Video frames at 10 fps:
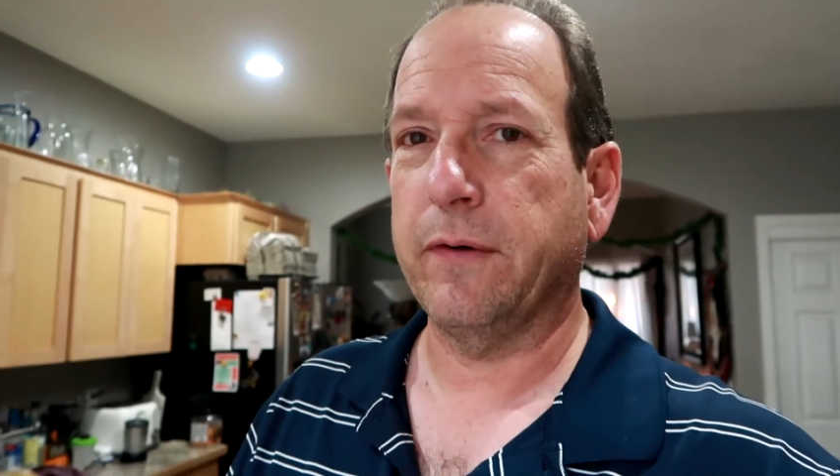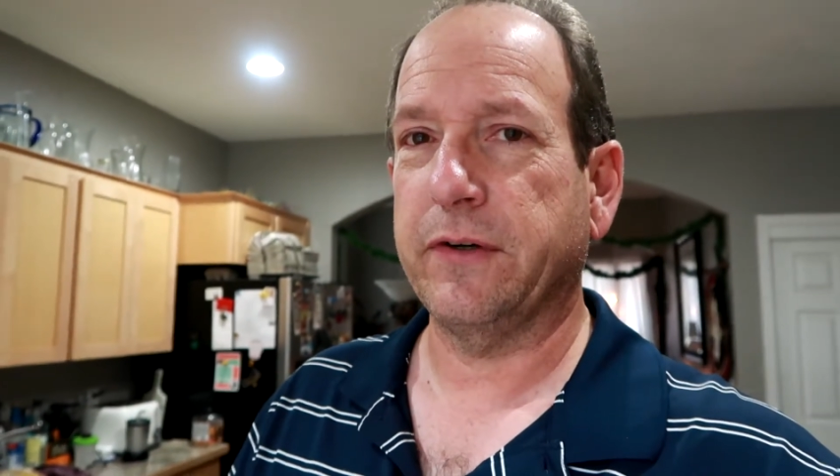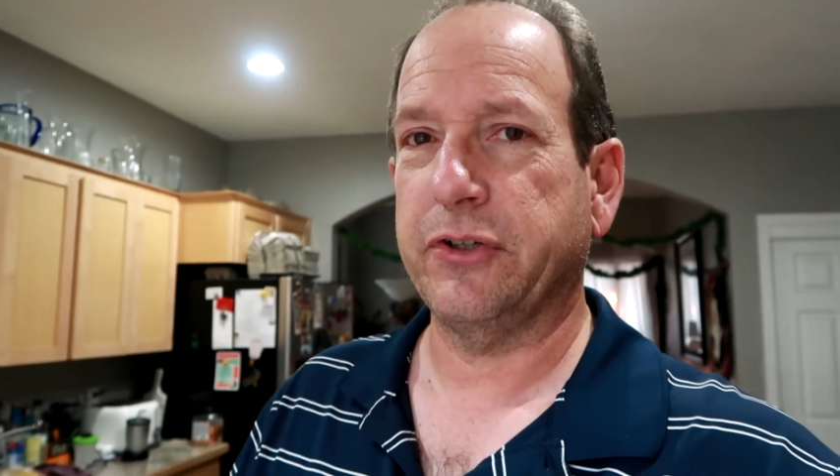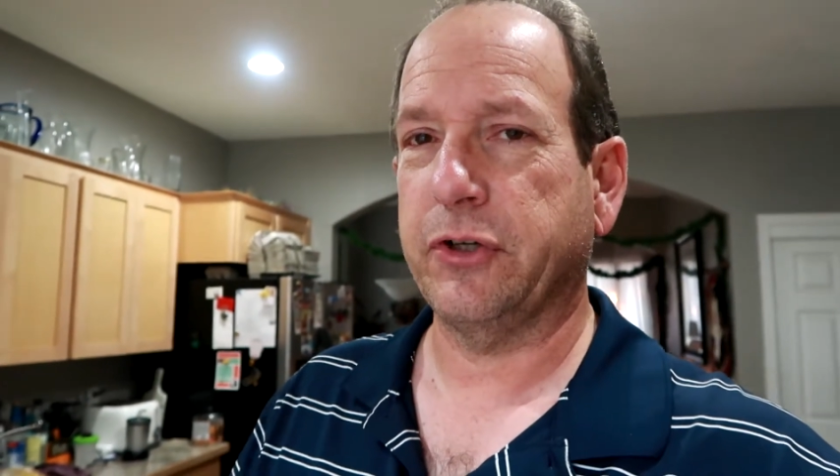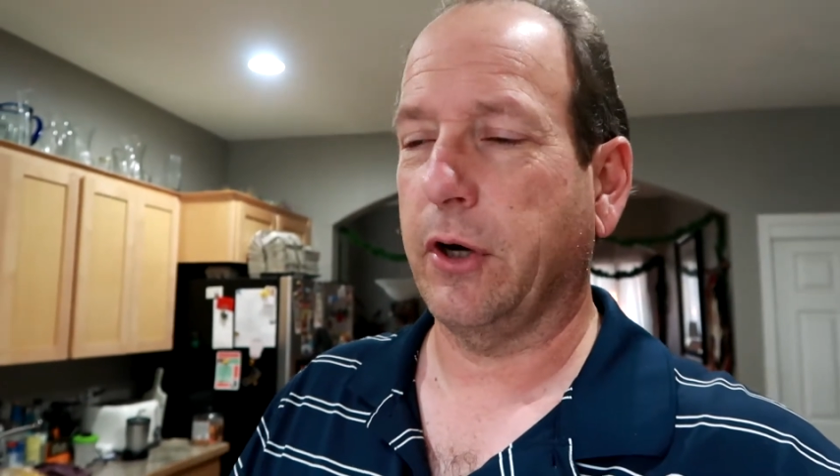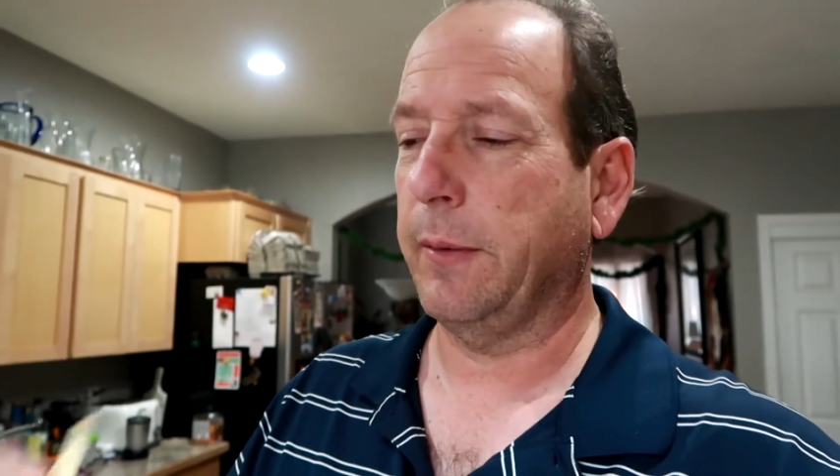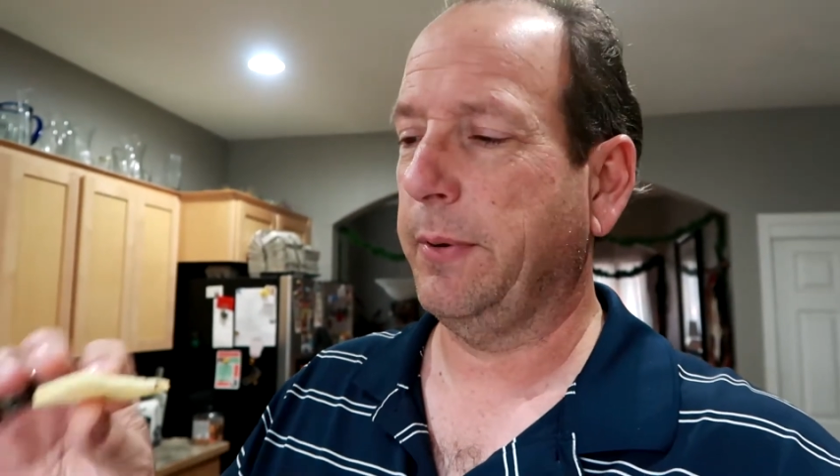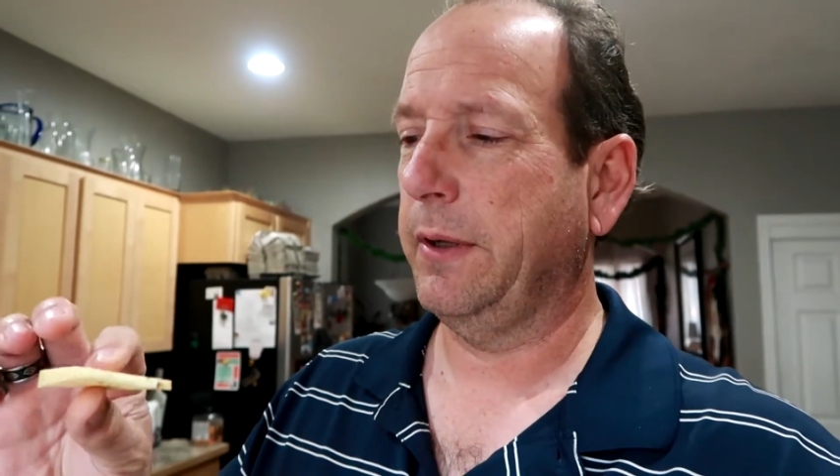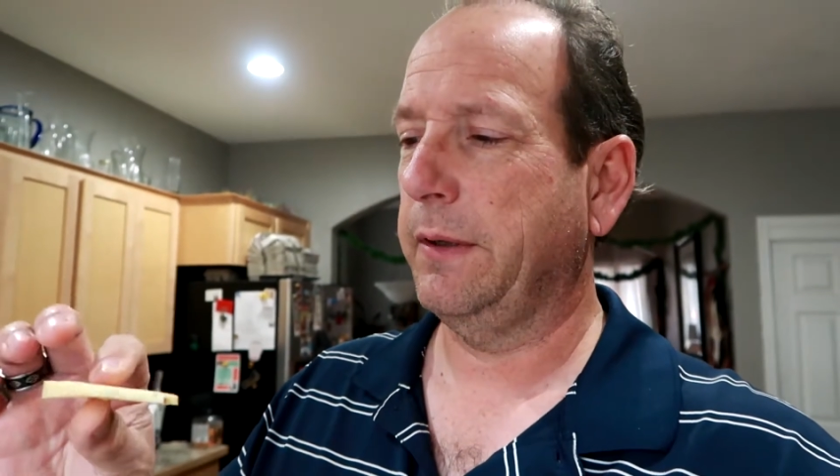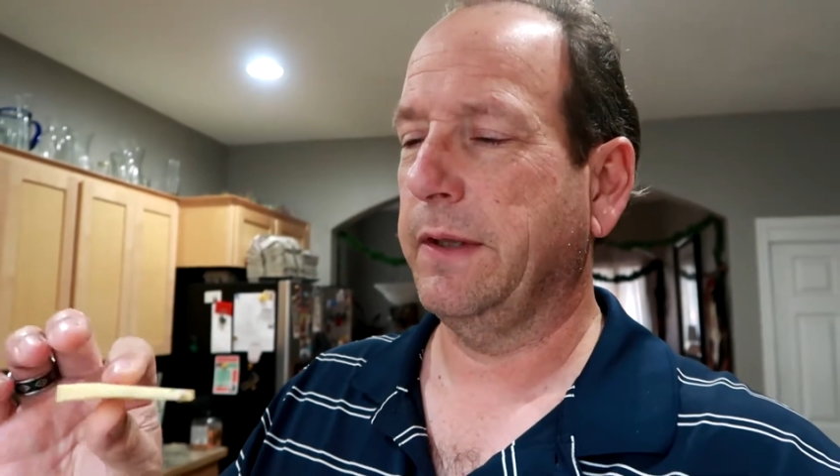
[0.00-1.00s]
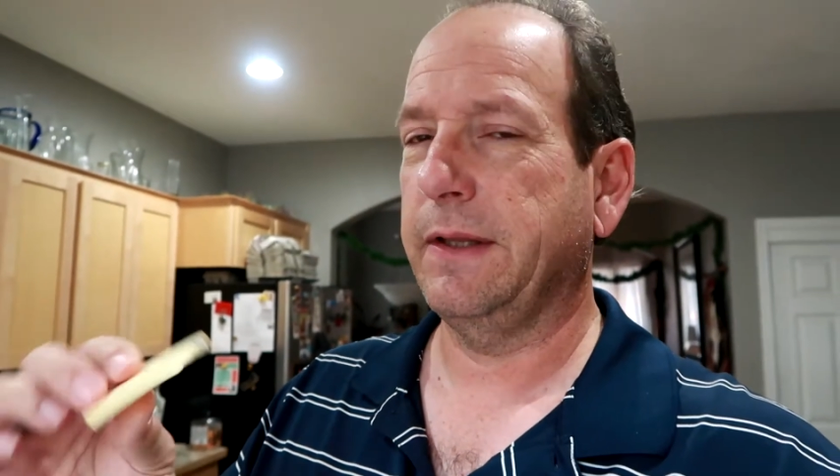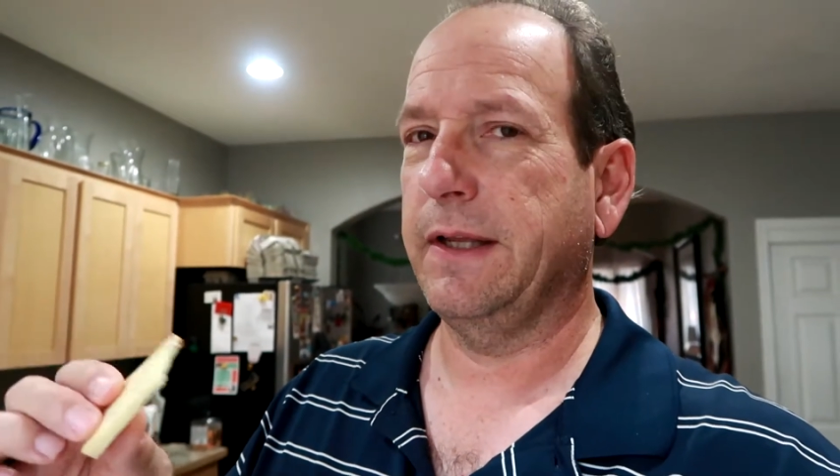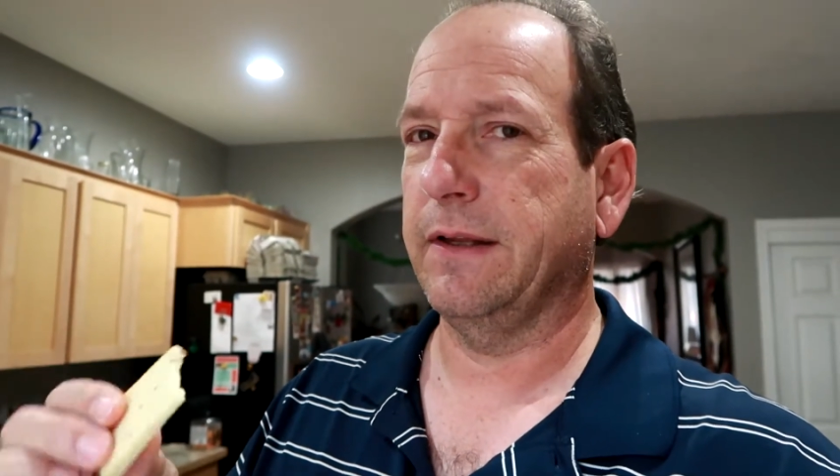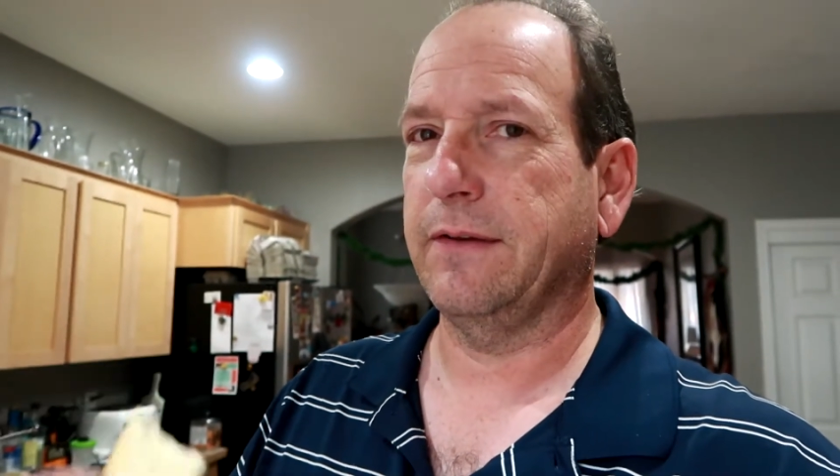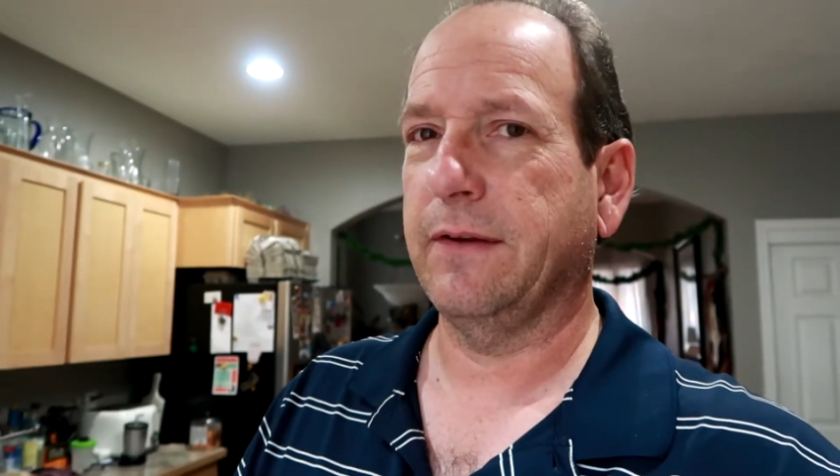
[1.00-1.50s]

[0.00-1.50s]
of a sharp than this.